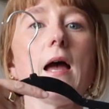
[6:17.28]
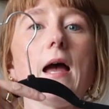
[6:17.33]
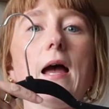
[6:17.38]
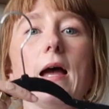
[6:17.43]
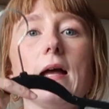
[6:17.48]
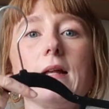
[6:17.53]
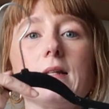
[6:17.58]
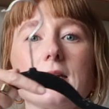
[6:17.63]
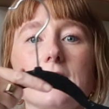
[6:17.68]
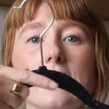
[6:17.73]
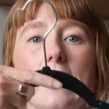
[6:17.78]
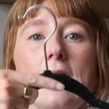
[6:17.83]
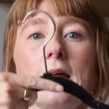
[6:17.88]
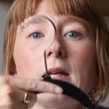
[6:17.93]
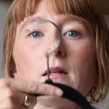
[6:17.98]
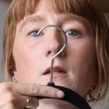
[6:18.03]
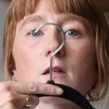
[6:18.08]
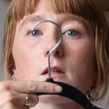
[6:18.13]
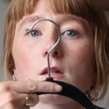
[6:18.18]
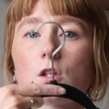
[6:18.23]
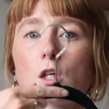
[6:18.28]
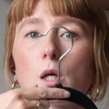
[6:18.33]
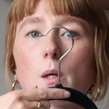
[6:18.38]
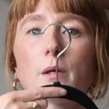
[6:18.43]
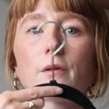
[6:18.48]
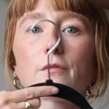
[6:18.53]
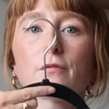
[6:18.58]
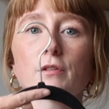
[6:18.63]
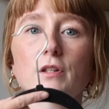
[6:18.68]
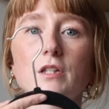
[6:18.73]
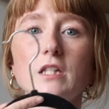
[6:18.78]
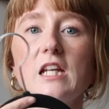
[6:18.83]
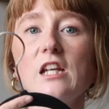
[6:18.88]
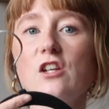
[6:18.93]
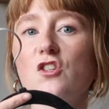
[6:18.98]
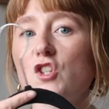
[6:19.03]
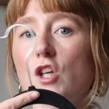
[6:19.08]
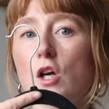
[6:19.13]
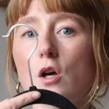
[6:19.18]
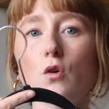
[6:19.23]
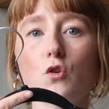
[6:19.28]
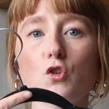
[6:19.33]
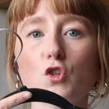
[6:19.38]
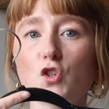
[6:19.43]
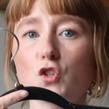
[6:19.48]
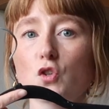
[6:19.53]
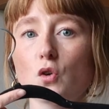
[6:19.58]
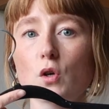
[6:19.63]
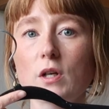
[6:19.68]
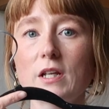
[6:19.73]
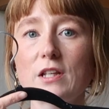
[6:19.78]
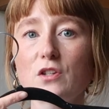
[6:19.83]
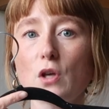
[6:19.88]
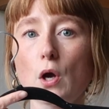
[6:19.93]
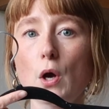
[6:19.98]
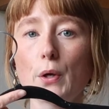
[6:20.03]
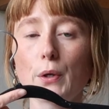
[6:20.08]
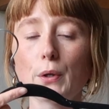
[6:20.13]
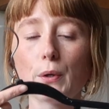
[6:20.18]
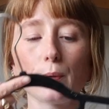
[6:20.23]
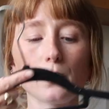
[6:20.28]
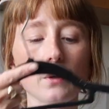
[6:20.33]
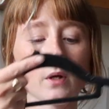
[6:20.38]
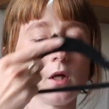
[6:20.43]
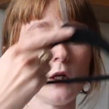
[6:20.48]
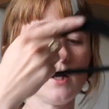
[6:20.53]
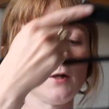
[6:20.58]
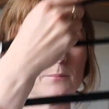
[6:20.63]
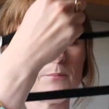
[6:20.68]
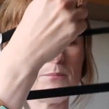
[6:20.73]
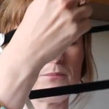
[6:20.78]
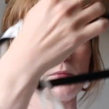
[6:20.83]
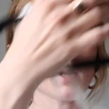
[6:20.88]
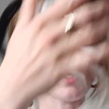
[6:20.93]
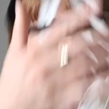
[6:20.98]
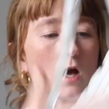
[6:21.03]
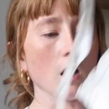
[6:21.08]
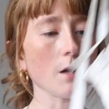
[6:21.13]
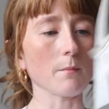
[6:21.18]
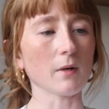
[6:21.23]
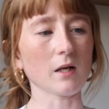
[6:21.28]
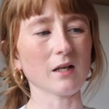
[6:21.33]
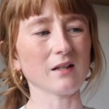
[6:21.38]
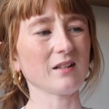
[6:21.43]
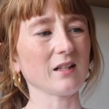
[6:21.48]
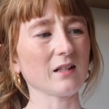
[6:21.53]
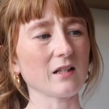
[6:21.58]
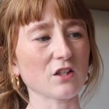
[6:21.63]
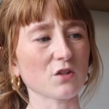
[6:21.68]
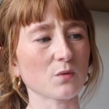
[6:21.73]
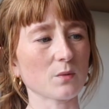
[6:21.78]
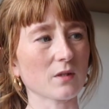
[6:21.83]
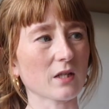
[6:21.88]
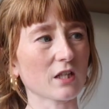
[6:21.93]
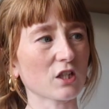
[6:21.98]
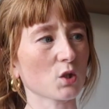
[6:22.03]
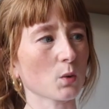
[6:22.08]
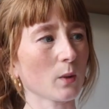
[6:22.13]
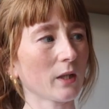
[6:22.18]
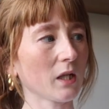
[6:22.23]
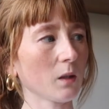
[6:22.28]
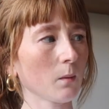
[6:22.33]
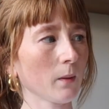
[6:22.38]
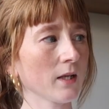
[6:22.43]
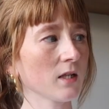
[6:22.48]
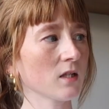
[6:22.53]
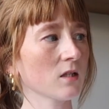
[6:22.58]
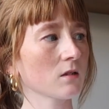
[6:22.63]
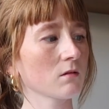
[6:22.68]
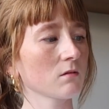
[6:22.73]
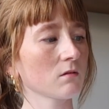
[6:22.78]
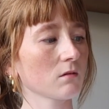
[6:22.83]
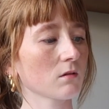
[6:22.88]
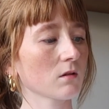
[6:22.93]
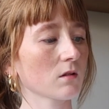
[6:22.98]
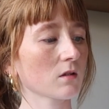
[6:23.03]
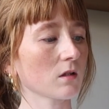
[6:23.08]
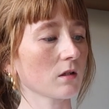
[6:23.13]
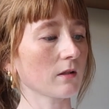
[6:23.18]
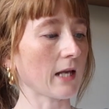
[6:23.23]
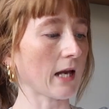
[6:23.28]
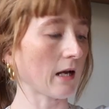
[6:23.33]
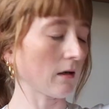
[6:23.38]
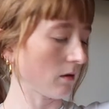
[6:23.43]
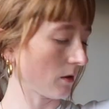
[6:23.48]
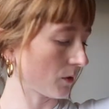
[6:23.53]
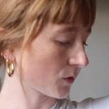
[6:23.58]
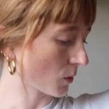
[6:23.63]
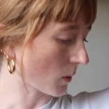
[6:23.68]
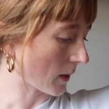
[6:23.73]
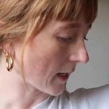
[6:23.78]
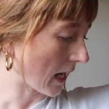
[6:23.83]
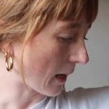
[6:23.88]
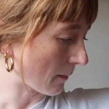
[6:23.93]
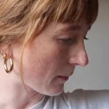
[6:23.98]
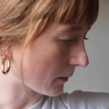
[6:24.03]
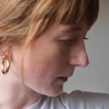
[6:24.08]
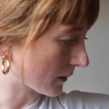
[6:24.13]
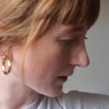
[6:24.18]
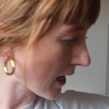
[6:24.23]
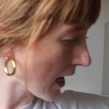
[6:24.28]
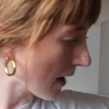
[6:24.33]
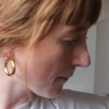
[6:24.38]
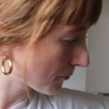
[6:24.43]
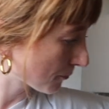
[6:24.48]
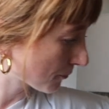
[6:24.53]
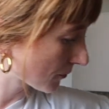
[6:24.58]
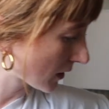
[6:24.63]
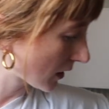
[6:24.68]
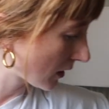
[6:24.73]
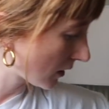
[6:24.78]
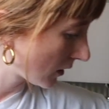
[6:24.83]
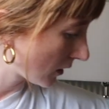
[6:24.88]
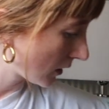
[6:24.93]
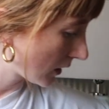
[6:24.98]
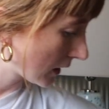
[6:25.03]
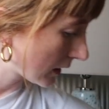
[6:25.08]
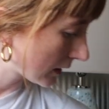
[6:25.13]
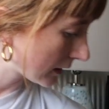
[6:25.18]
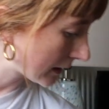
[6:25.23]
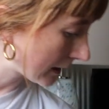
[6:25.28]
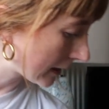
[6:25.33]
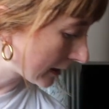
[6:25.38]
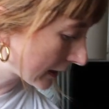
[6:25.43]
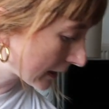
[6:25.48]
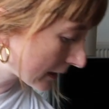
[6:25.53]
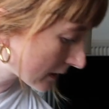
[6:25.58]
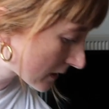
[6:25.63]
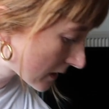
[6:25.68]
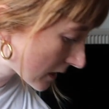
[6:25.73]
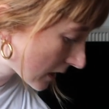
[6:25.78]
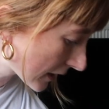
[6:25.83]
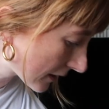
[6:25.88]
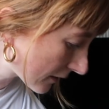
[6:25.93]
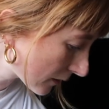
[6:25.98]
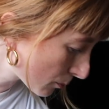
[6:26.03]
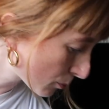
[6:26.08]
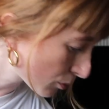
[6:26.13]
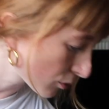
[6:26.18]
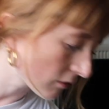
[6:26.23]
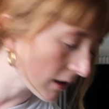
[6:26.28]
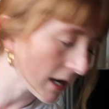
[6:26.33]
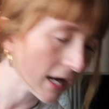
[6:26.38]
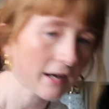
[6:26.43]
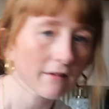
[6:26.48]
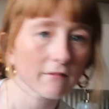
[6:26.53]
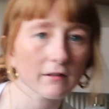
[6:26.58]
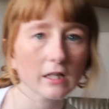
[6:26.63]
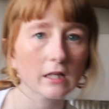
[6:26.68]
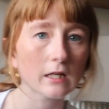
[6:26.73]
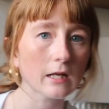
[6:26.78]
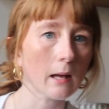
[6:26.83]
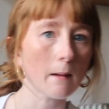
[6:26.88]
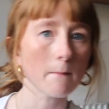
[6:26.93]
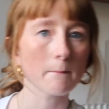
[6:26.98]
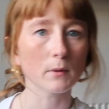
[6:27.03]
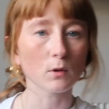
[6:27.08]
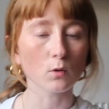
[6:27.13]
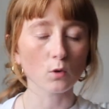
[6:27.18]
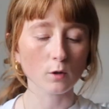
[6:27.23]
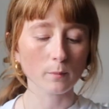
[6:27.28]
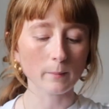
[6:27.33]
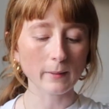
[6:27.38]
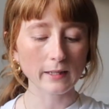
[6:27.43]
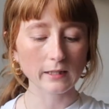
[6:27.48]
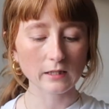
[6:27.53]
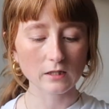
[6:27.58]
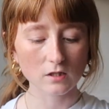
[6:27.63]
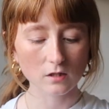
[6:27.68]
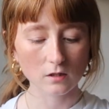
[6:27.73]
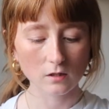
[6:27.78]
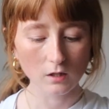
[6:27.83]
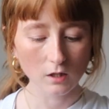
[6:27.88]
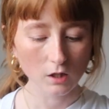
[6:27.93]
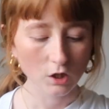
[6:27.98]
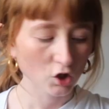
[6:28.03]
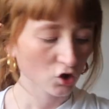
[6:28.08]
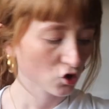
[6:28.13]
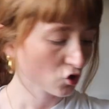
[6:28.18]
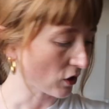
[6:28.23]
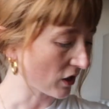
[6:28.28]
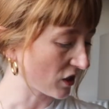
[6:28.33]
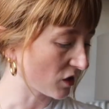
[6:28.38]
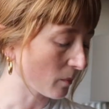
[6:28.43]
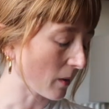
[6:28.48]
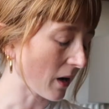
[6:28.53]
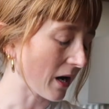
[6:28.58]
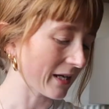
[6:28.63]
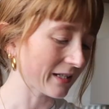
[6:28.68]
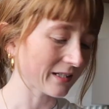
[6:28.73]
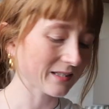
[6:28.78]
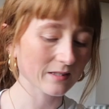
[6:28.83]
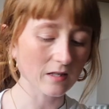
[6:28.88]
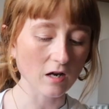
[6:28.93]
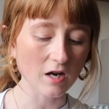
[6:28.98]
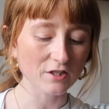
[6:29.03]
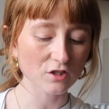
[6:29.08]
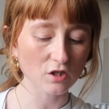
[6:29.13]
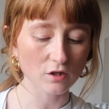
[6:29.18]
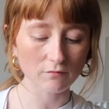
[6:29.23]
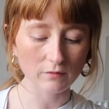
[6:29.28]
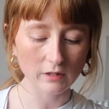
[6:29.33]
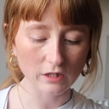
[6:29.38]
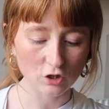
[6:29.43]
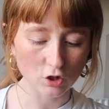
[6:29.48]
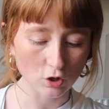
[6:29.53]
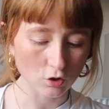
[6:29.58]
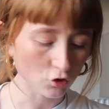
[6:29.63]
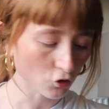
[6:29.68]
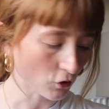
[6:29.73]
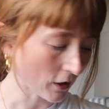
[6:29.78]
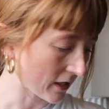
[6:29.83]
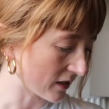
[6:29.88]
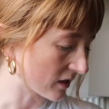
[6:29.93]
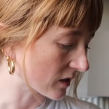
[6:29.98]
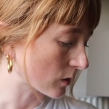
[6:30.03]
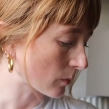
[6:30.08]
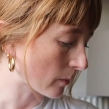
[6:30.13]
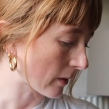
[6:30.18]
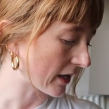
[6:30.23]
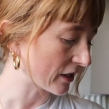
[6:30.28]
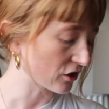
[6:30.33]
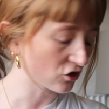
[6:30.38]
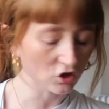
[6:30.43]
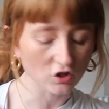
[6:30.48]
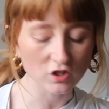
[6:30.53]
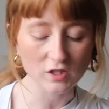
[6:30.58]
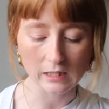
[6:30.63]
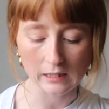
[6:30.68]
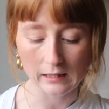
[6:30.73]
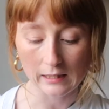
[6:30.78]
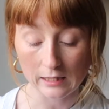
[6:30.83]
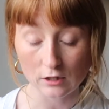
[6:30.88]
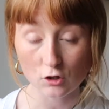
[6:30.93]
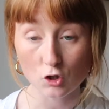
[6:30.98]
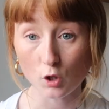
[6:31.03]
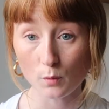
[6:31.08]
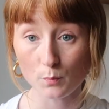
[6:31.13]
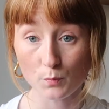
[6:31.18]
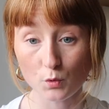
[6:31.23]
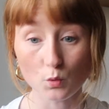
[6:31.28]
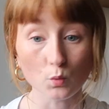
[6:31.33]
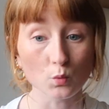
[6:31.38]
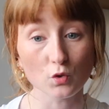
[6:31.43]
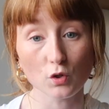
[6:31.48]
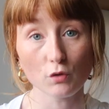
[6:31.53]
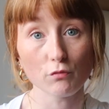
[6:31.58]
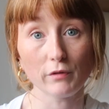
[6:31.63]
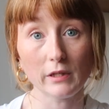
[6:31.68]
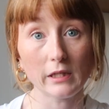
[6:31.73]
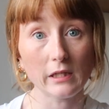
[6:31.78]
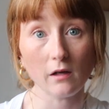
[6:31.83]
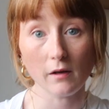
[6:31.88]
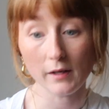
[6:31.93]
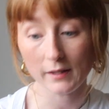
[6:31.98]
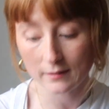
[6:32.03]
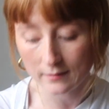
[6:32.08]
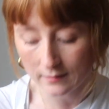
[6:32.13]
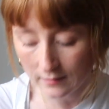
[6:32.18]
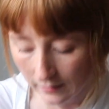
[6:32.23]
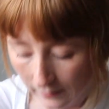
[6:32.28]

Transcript: and again, it can go over a t-shirt or just on its own. And I think this was like 20 quid. So yeah, I was quite happy with that. Leaning into like the prairie milkmaid trend, but I don't really do trends, but I just think that top's also really nice.